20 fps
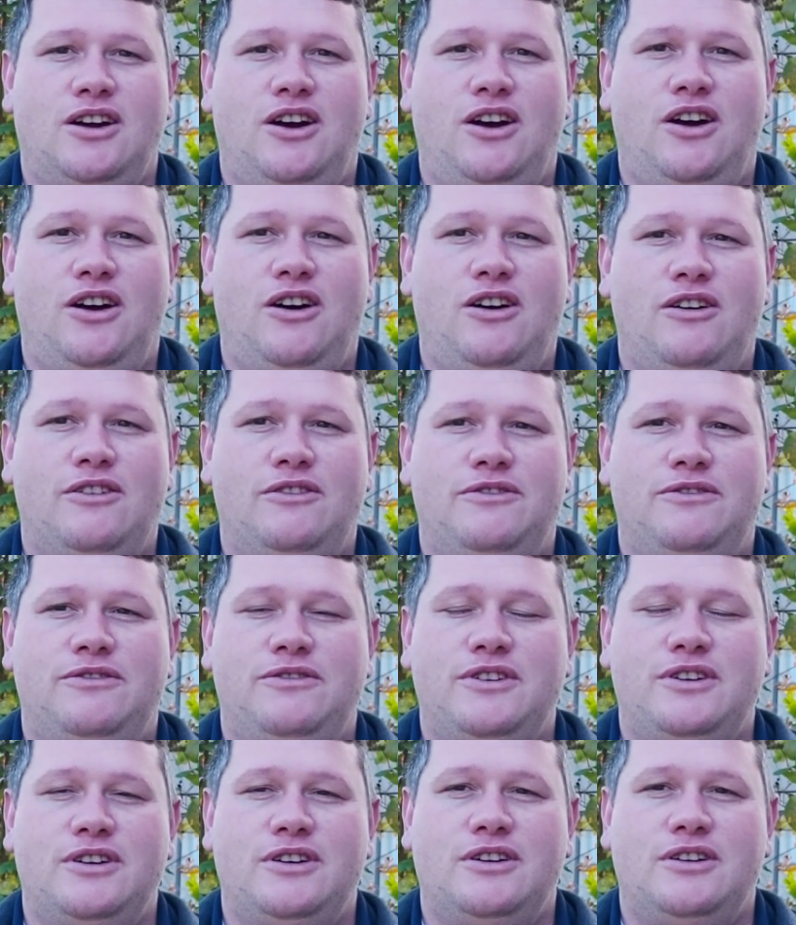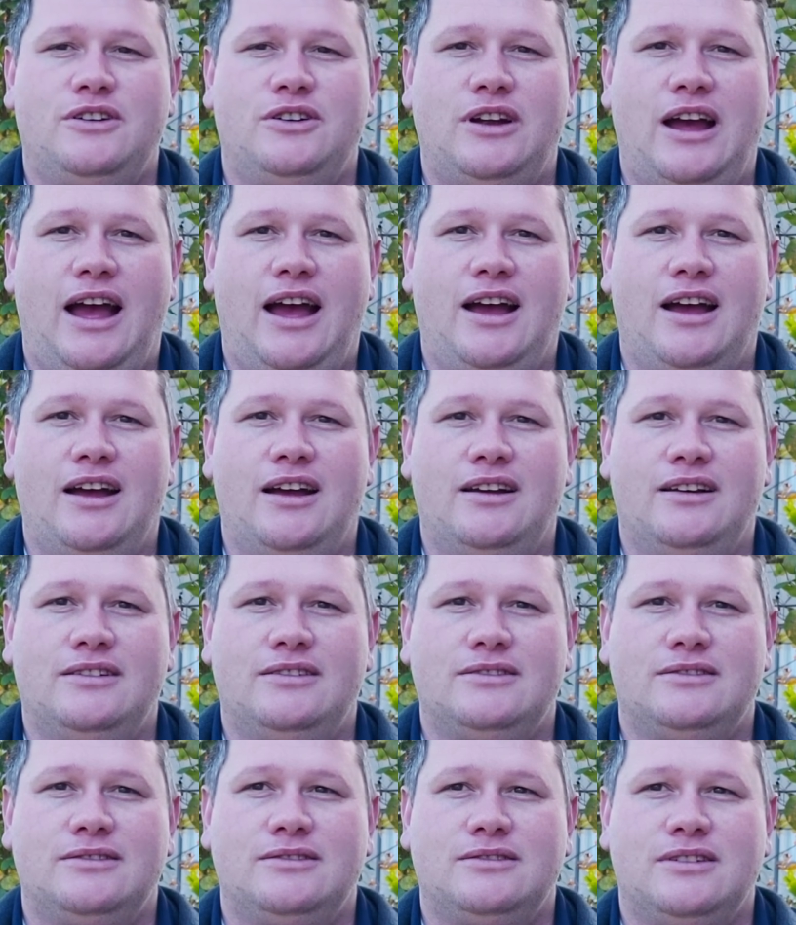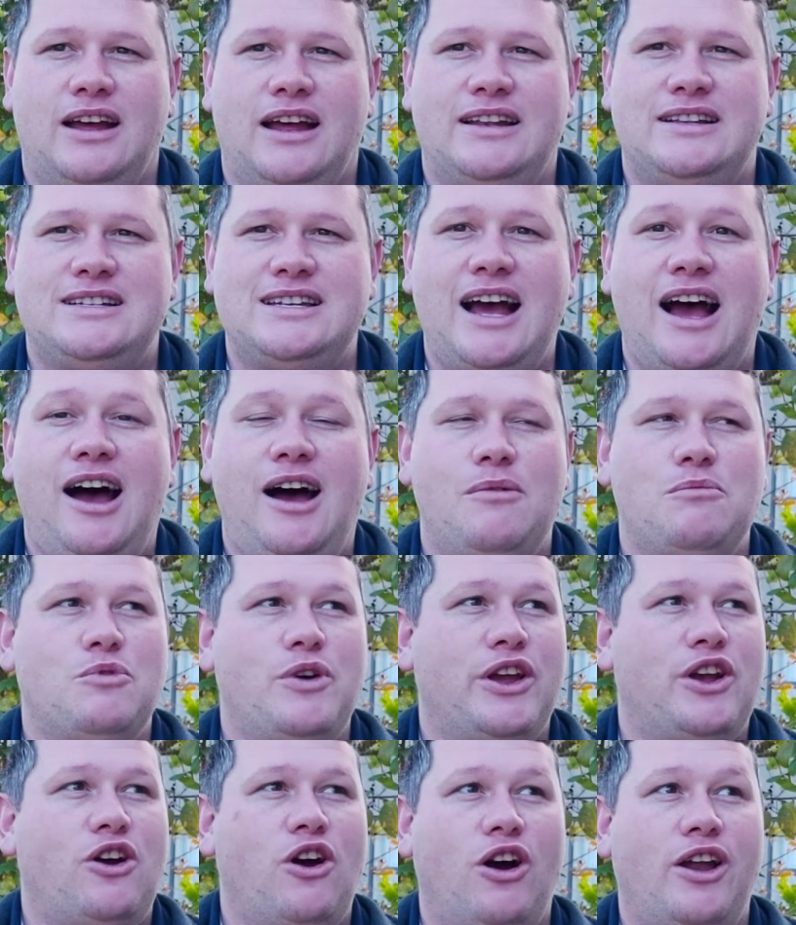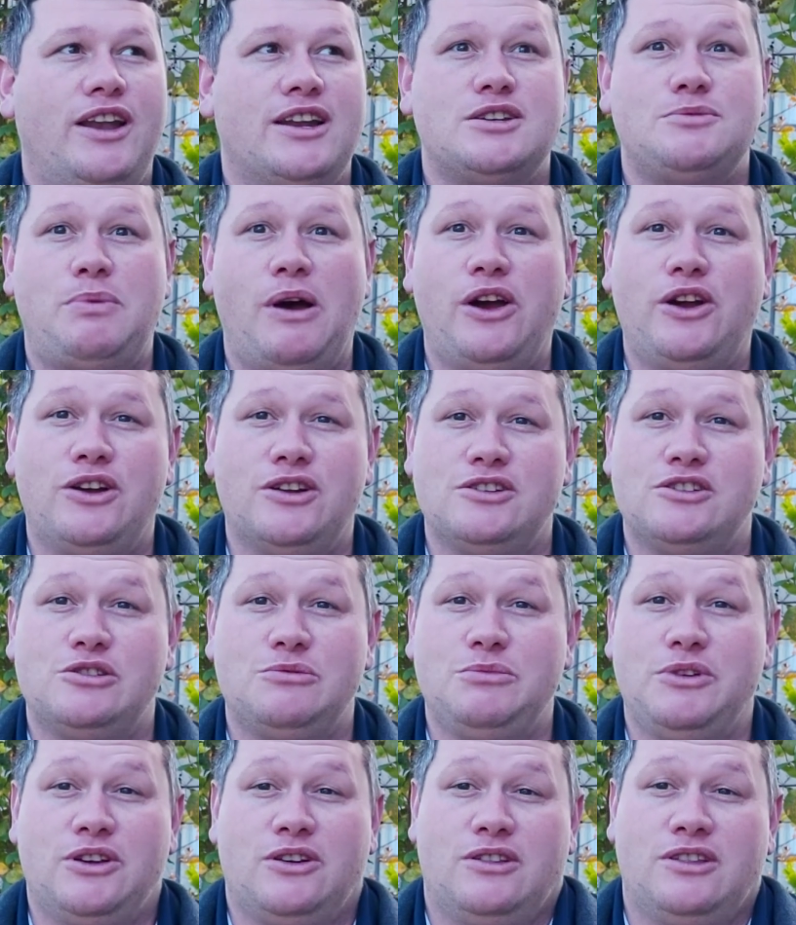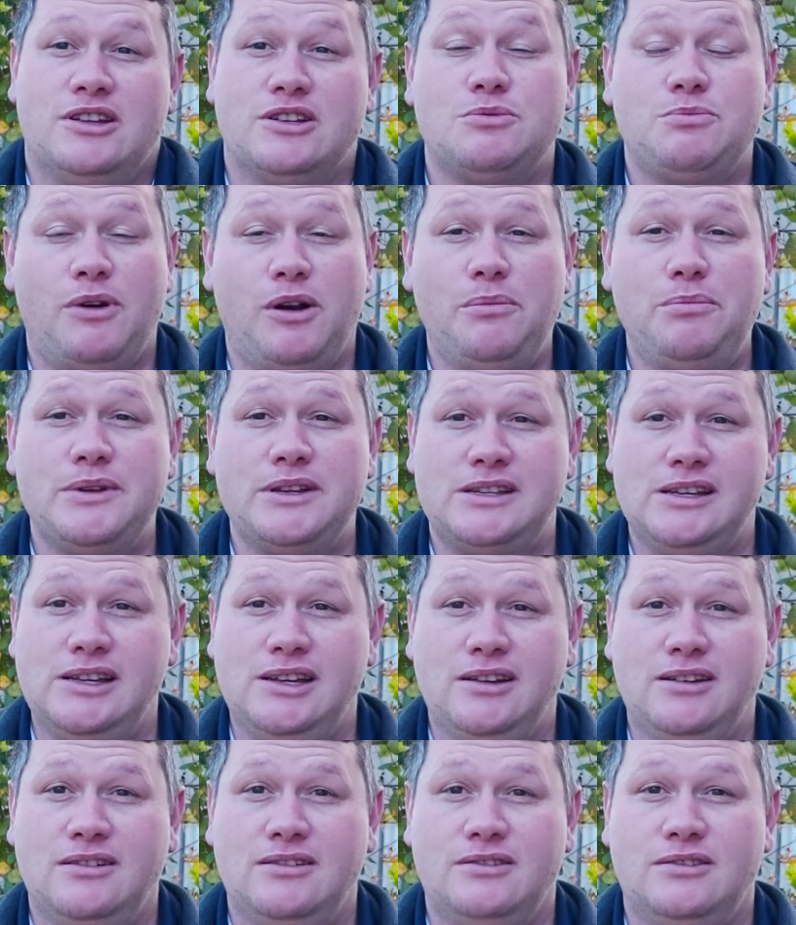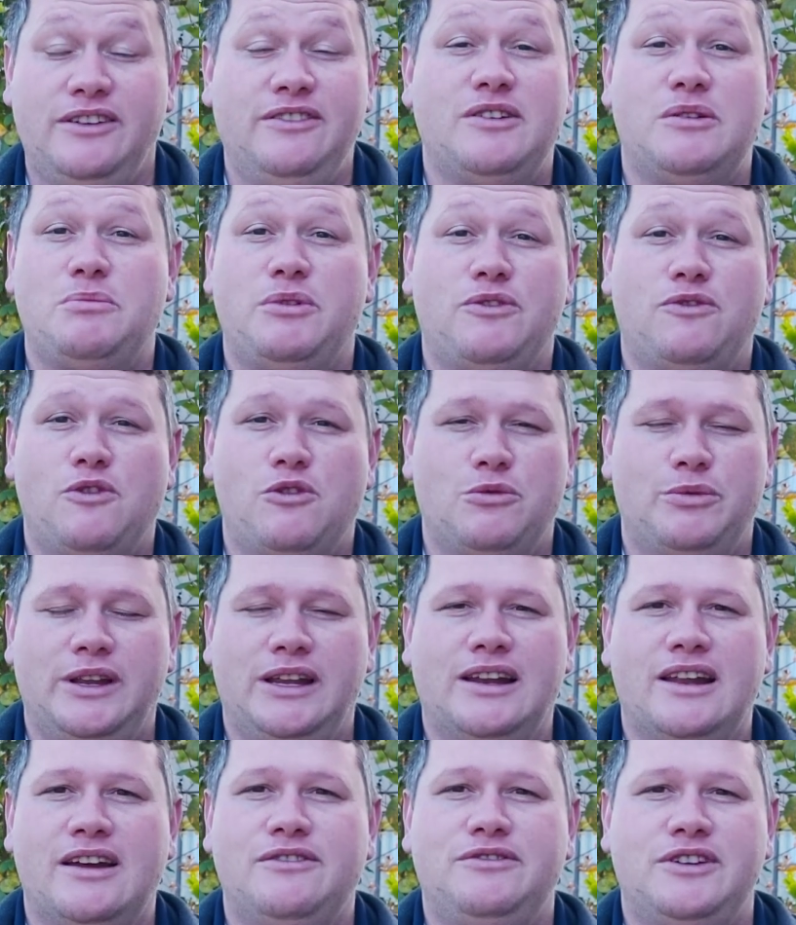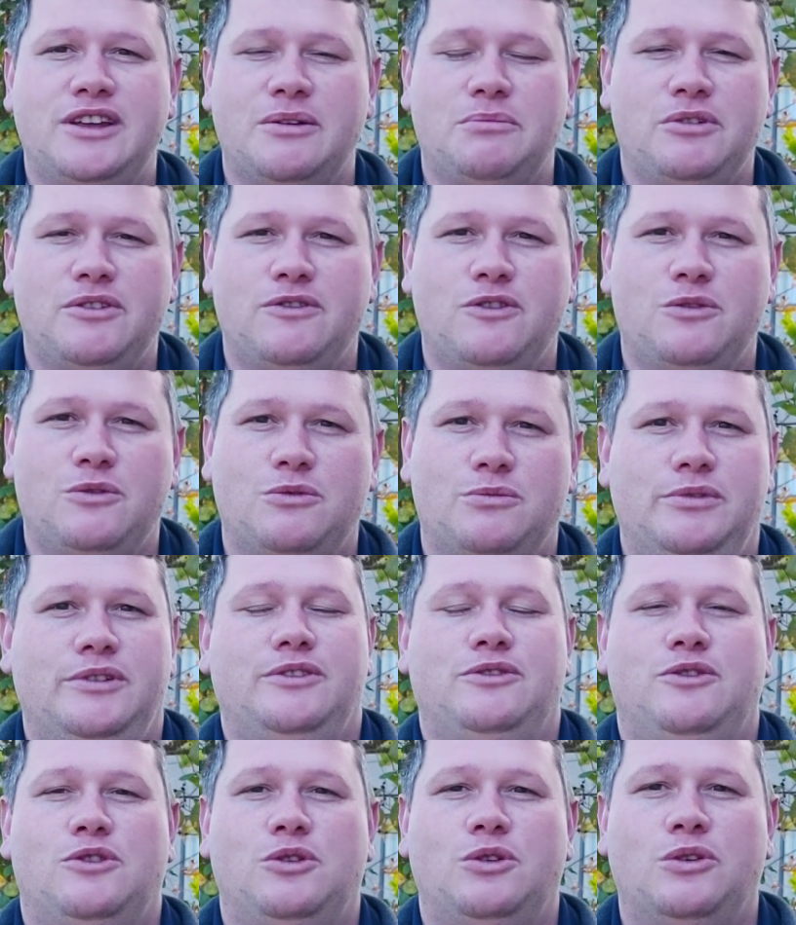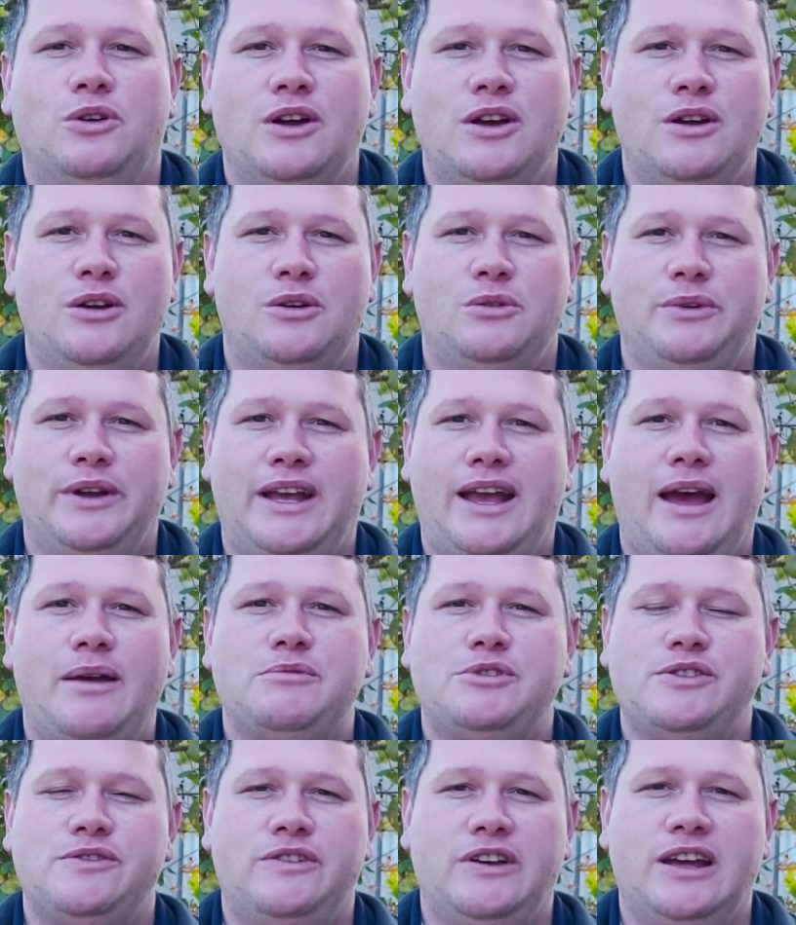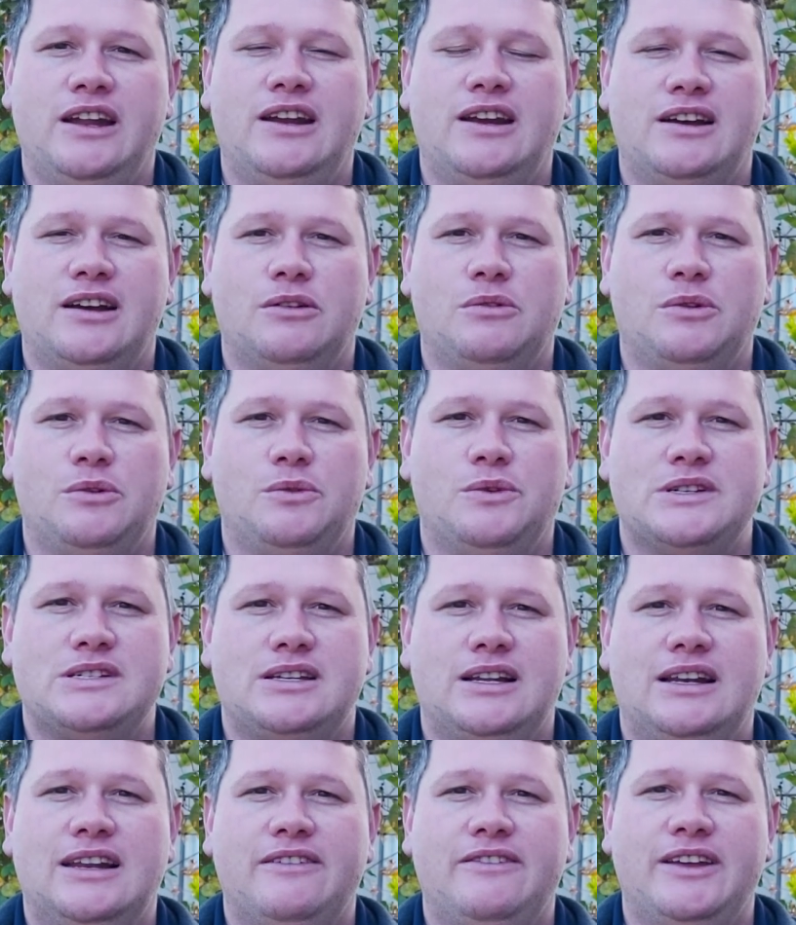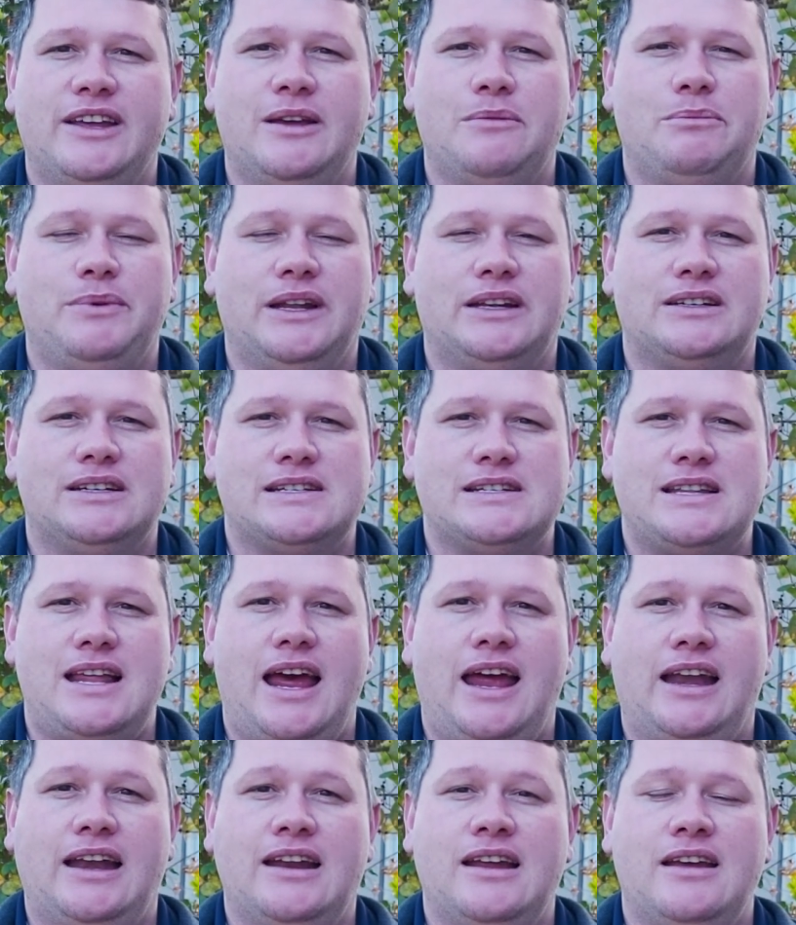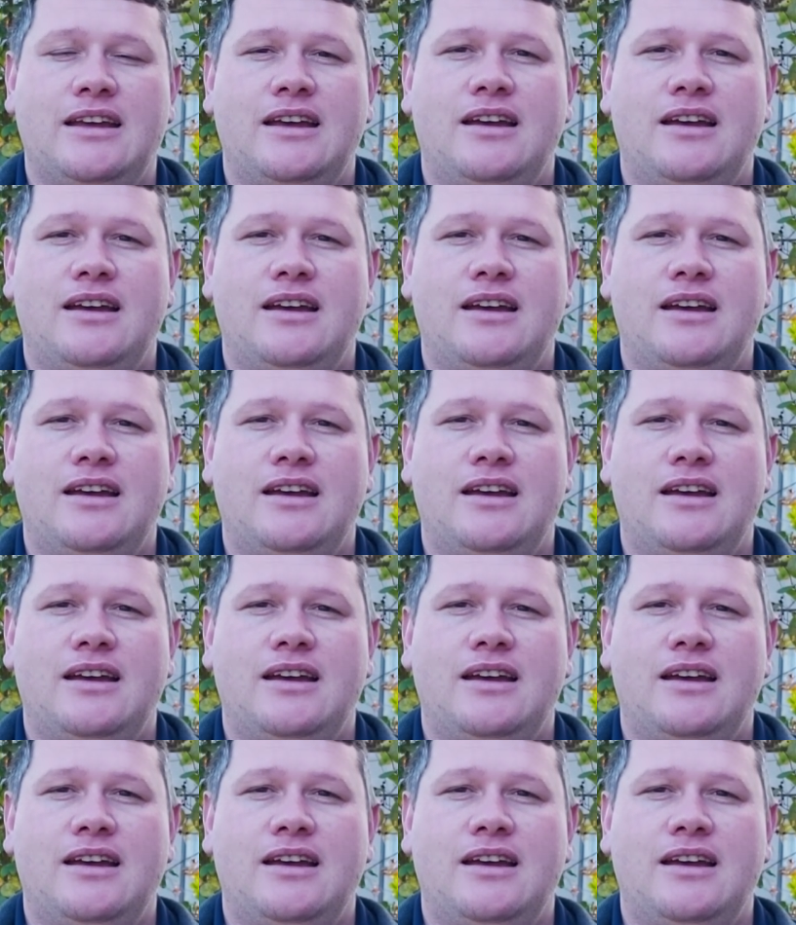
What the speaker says: of a time where God has spoken to me on this property, even before we lived here, before we came to Vereeniging, when we were still living in Pietersteyn.